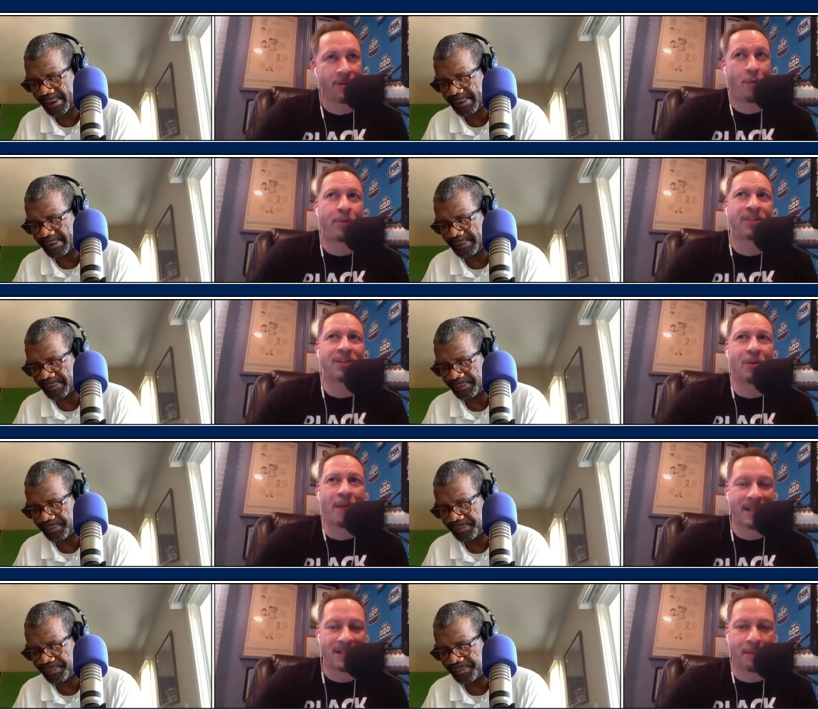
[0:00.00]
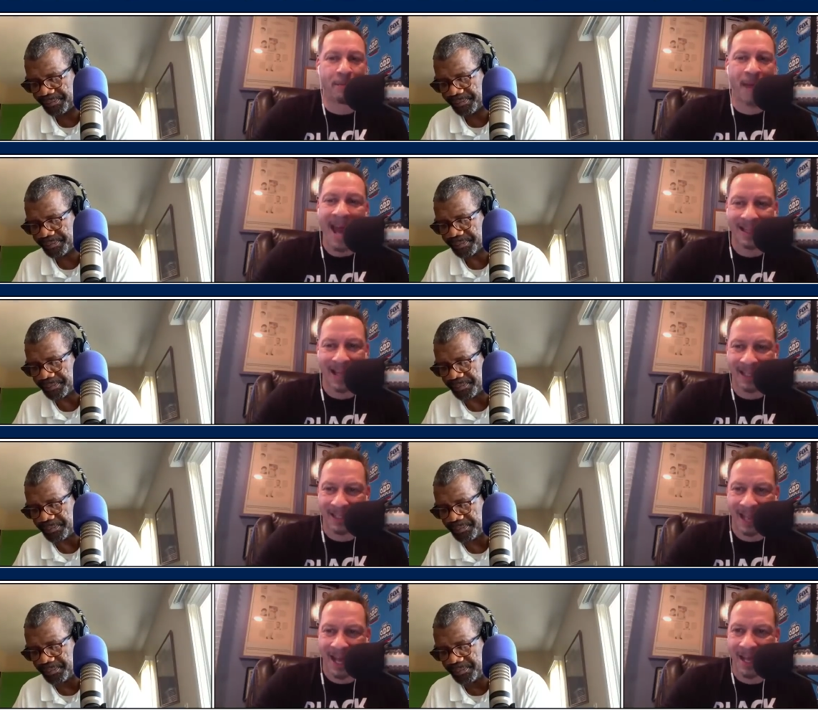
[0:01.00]
Speaker 1: You don't push nobody in the back
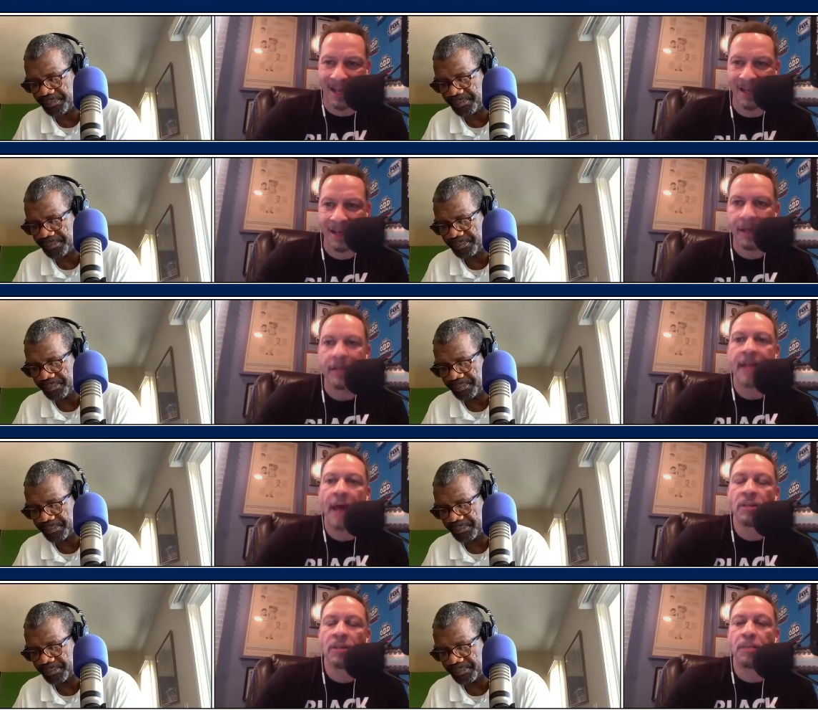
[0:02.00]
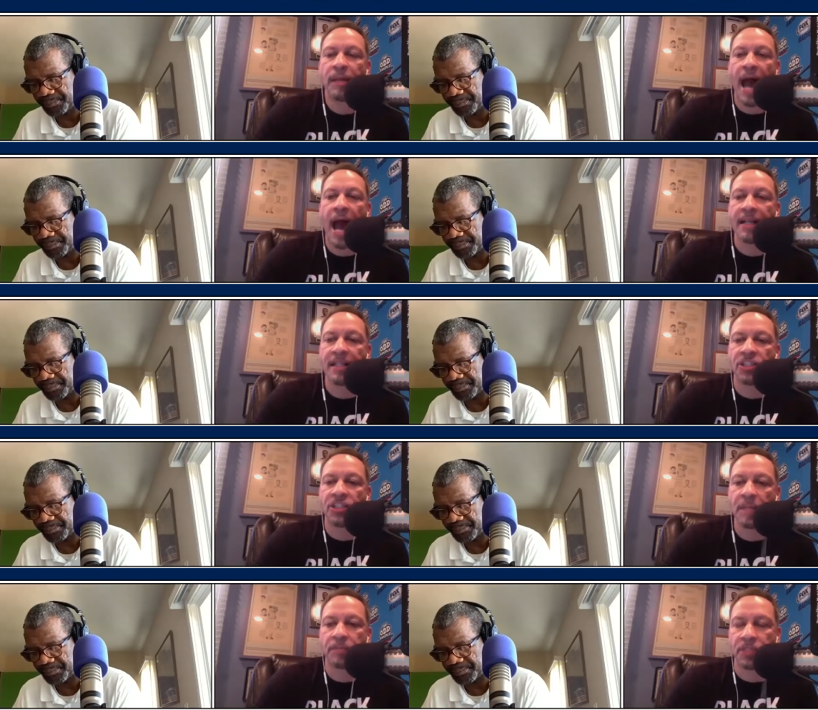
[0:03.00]
like that. That was beyond a
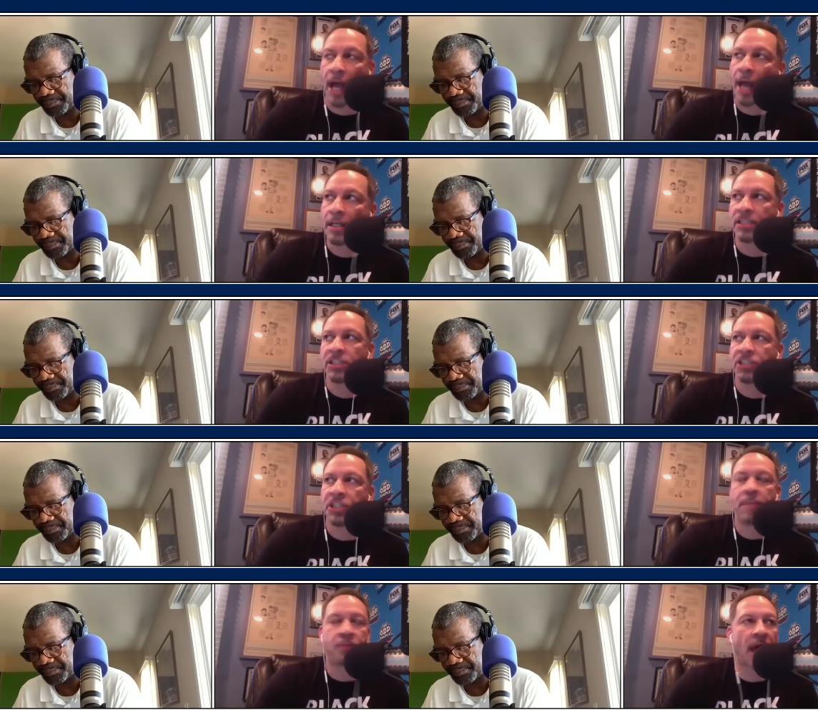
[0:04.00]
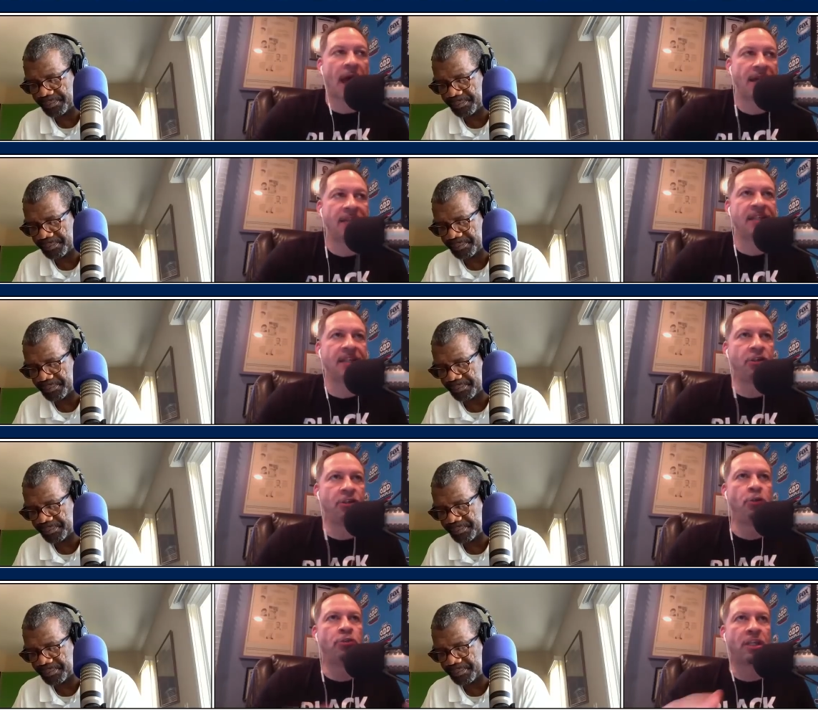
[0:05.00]
cheap shot, because a cheap shot is
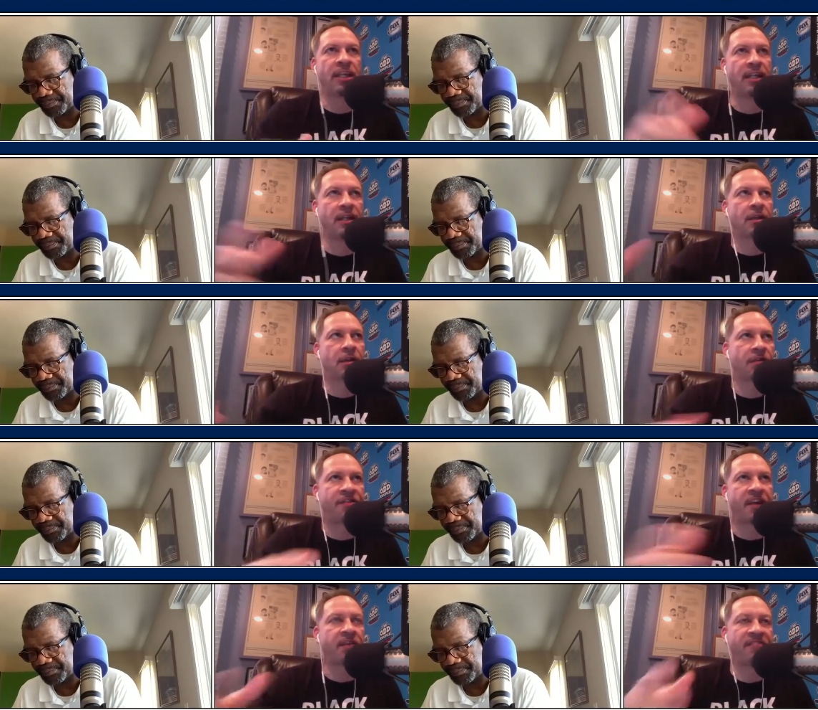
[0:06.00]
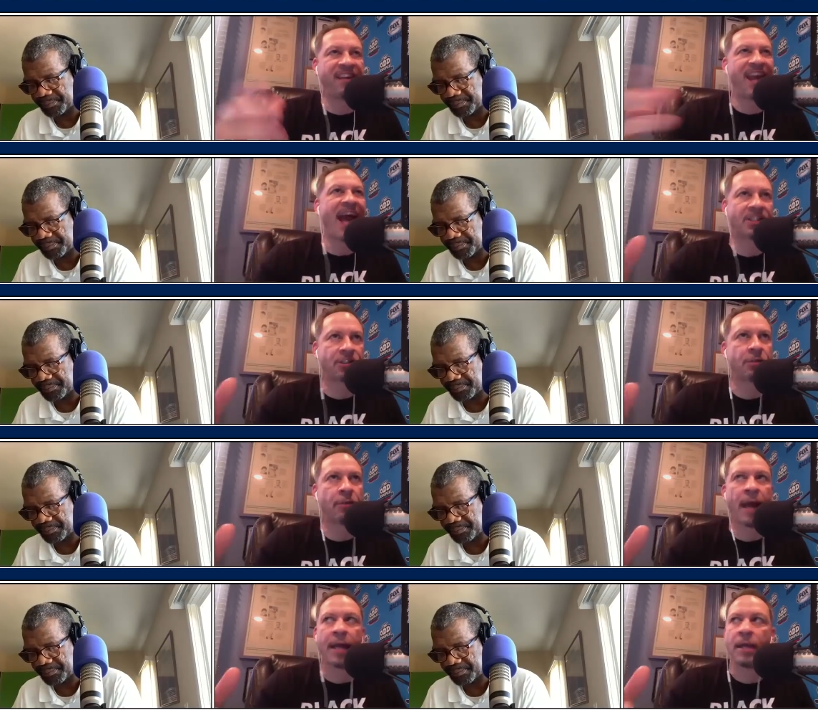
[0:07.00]
usually in the thick of the action,
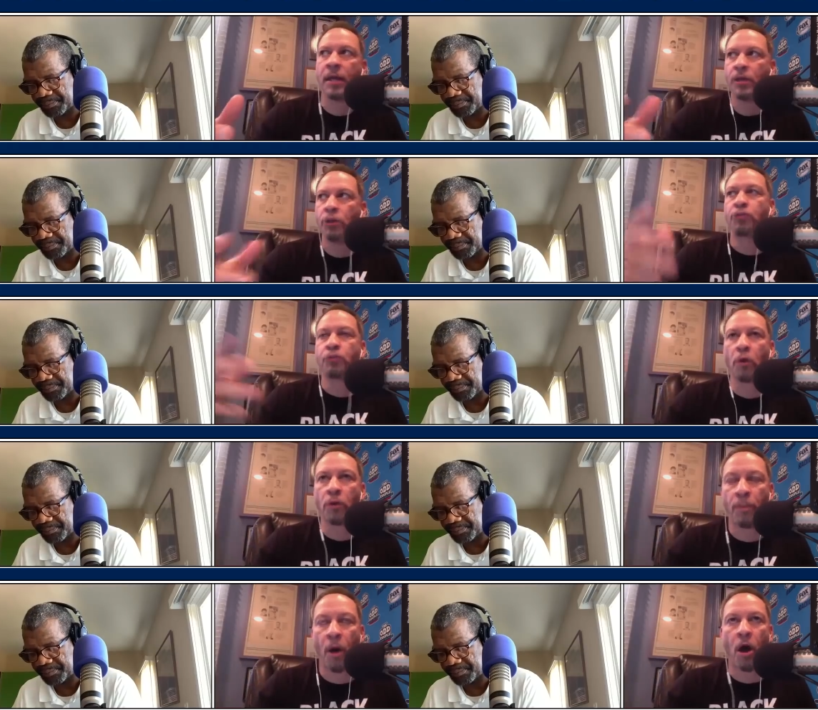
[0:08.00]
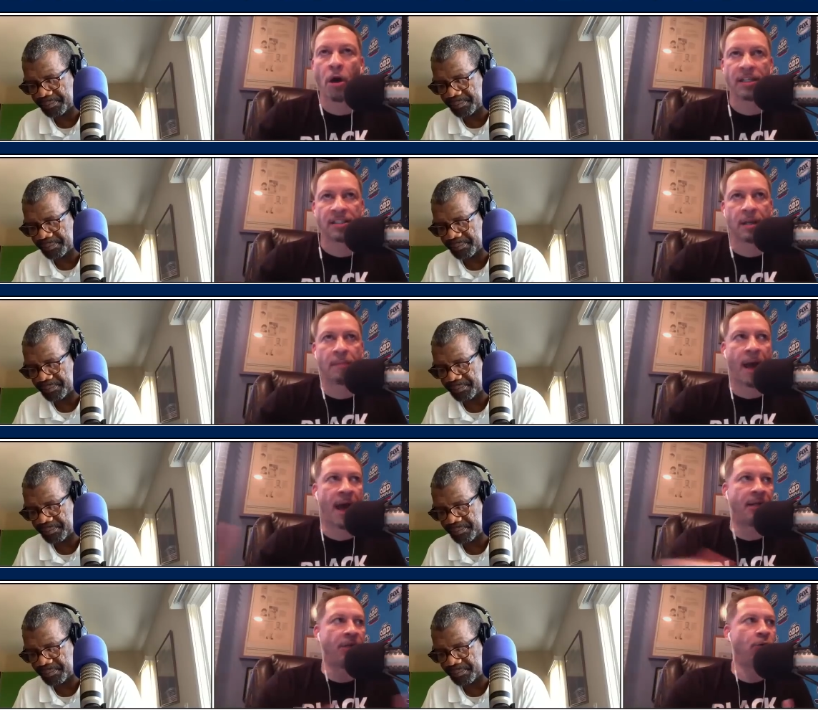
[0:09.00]
right? You throw the ball at
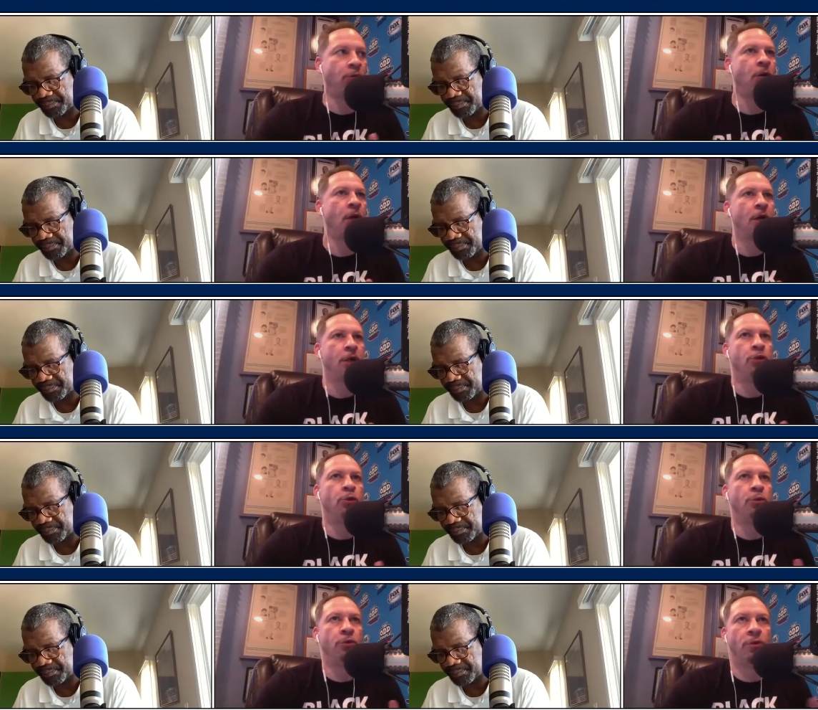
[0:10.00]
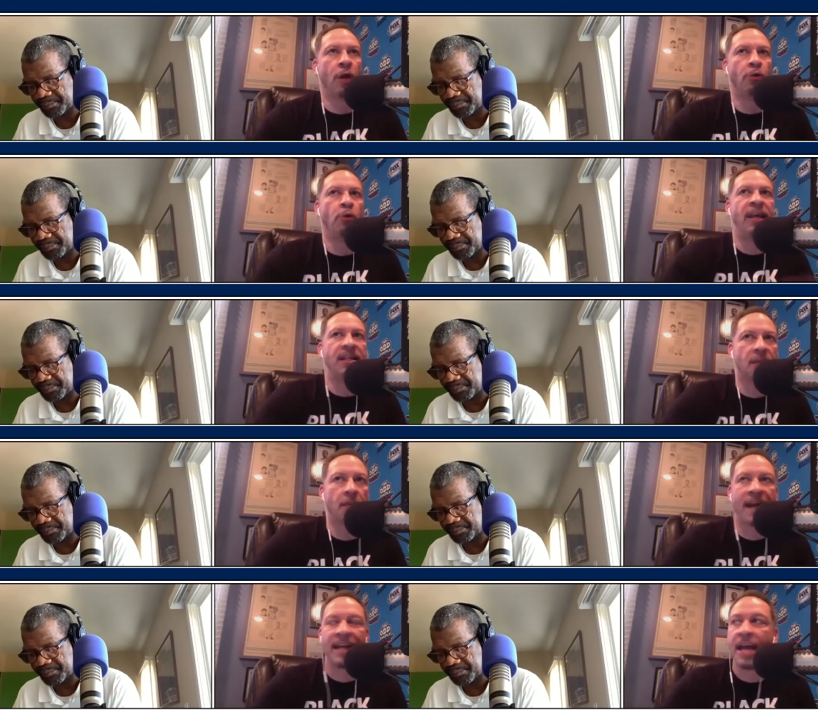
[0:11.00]
somebody. You know, you hit
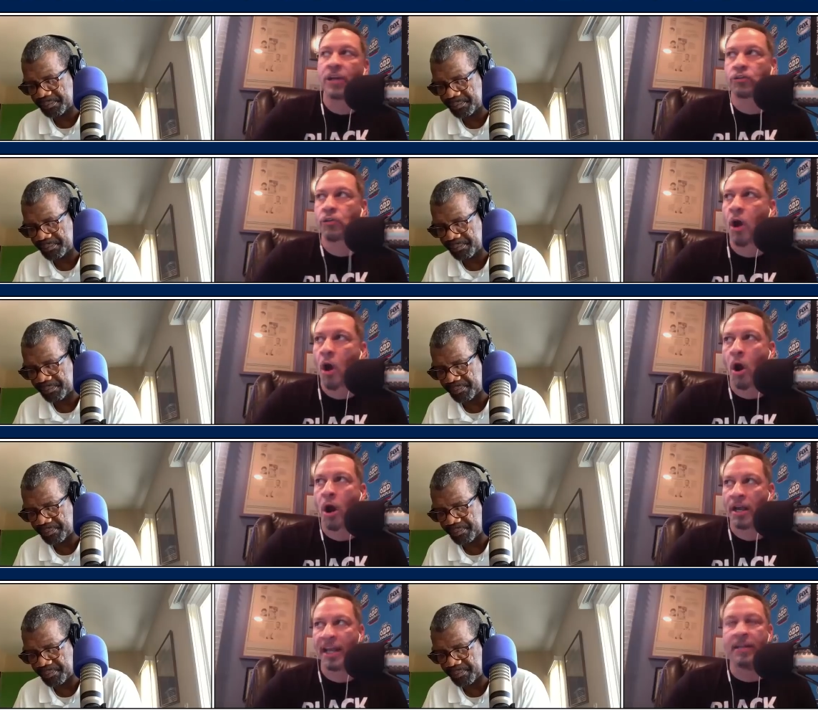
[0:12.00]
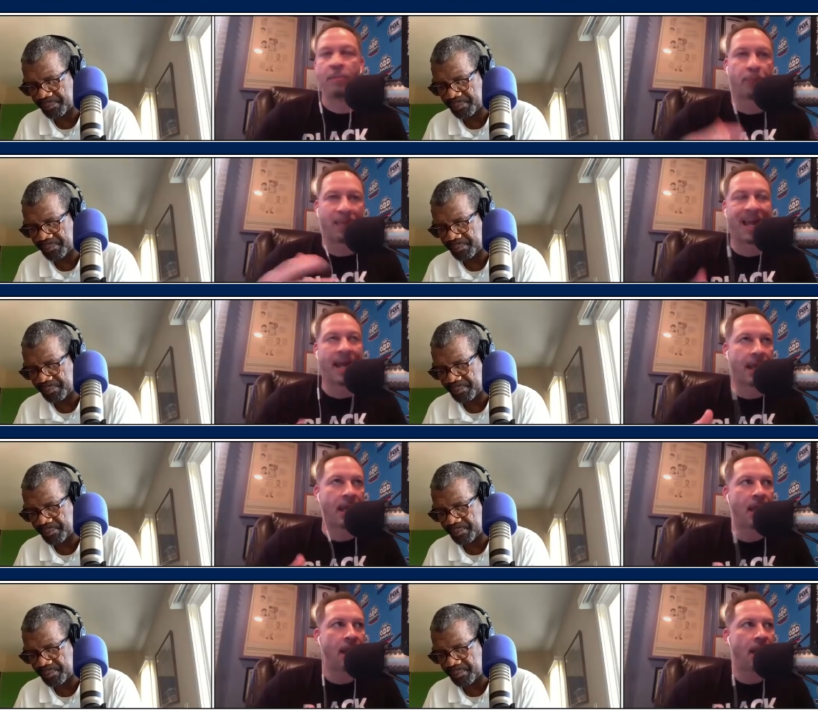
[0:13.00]
somebody extra hard in play.